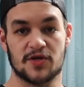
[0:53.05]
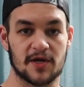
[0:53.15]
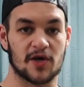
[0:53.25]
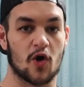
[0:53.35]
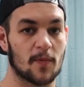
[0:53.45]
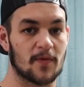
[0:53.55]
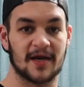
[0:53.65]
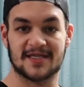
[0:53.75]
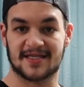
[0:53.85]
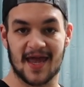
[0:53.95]
You can
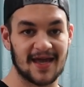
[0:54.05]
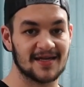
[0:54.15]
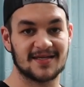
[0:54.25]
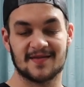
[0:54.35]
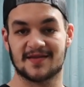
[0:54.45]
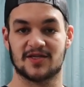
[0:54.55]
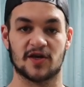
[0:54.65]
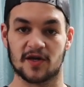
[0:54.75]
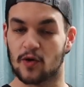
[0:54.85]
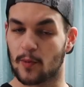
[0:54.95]
incorporate steak into this, you
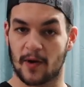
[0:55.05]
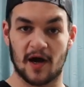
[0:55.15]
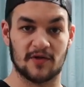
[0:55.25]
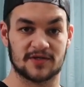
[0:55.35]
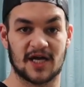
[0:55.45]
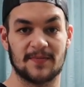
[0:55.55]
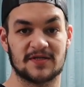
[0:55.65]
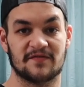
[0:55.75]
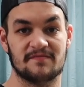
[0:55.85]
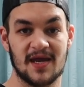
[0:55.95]
can incorporate other
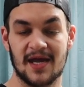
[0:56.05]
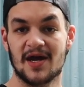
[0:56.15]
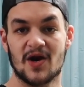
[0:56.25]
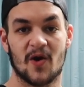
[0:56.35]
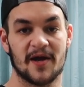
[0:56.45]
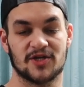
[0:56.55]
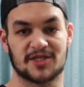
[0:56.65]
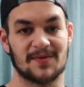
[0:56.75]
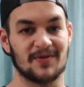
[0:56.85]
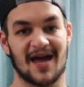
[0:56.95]
types of meat, or you can
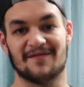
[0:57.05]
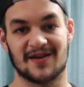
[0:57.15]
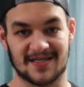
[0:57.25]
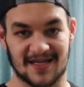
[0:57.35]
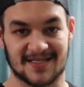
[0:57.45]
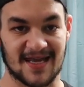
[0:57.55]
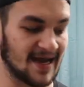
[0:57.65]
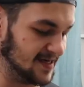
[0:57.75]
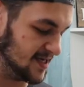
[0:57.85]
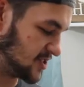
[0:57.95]
just simply have it as a
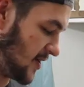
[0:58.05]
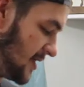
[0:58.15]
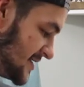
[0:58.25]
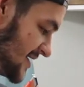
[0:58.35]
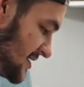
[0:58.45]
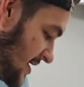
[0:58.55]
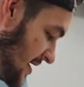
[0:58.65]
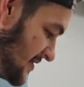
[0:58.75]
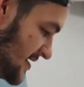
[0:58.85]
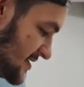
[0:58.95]
side dish. So I like to get a
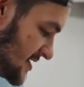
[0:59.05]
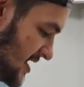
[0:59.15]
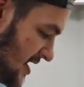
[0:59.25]
lot of these.